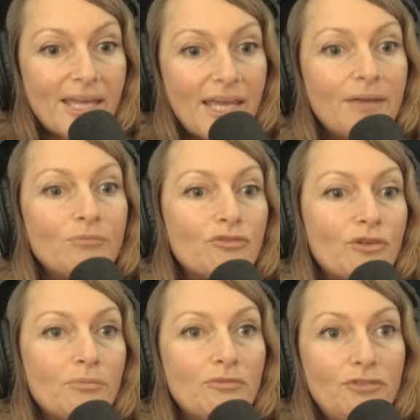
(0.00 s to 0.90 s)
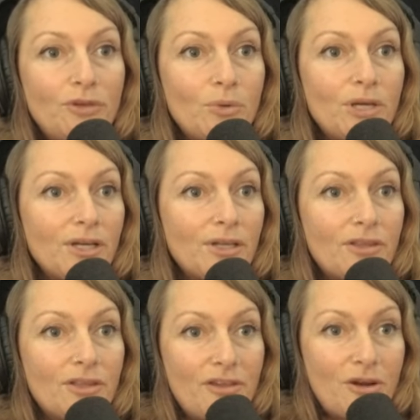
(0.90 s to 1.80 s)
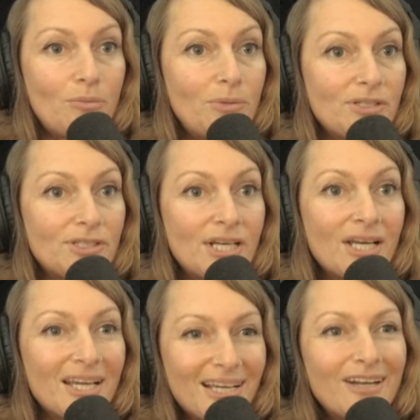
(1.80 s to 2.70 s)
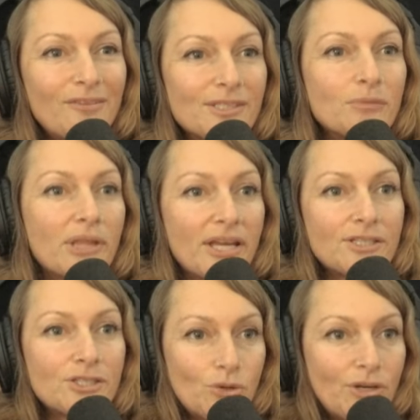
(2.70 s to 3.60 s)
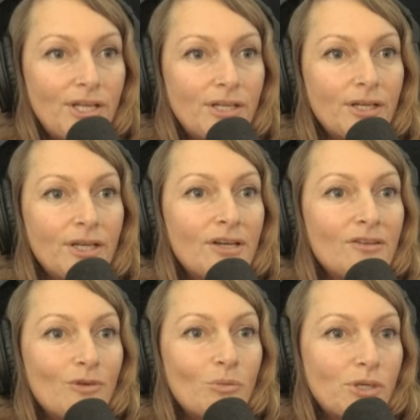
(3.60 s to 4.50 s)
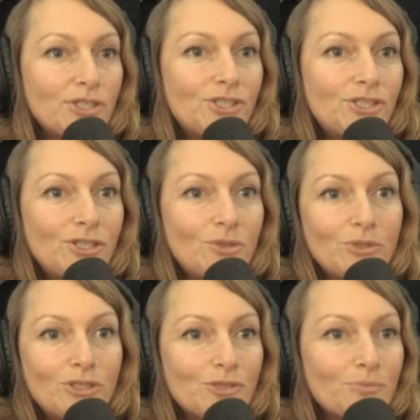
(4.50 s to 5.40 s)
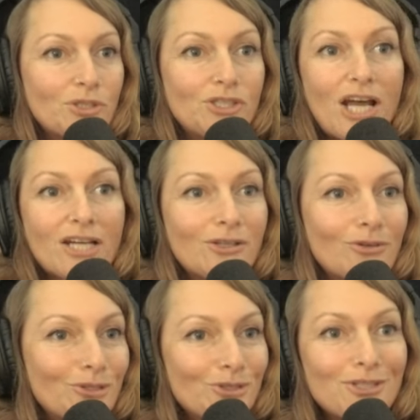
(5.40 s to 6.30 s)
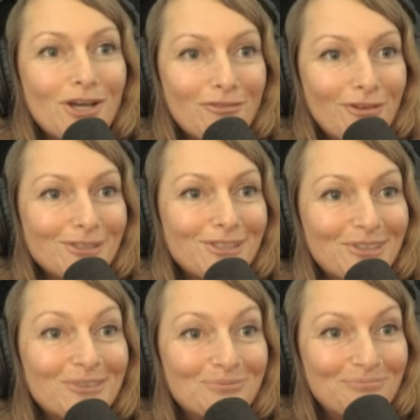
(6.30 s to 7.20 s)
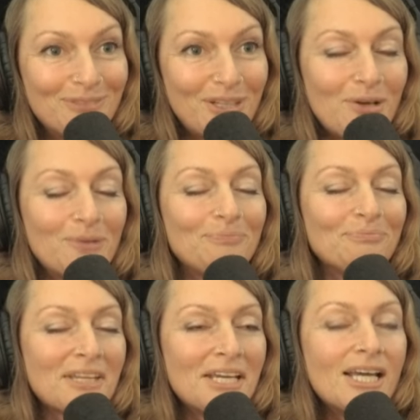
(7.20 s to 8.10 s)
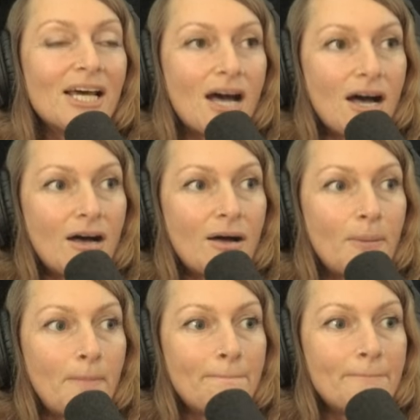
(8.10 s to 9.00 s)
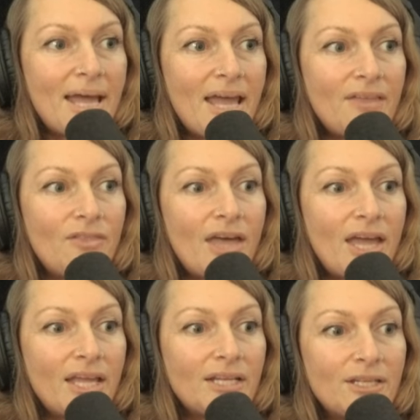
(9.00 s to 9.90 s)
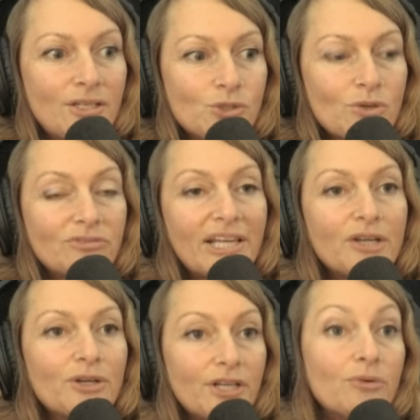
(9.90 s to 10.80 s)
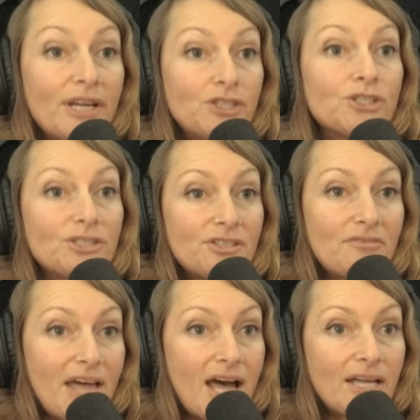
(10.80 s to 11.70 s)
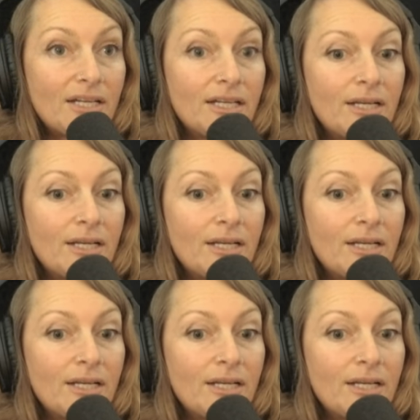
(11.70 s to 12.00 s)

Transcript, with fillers: came from viewing the therapist kind of as a blank screen from which you would just project all your stuff onto, mm-hmm, you know. Mm-hmm. Um, and then sort of later iterations of that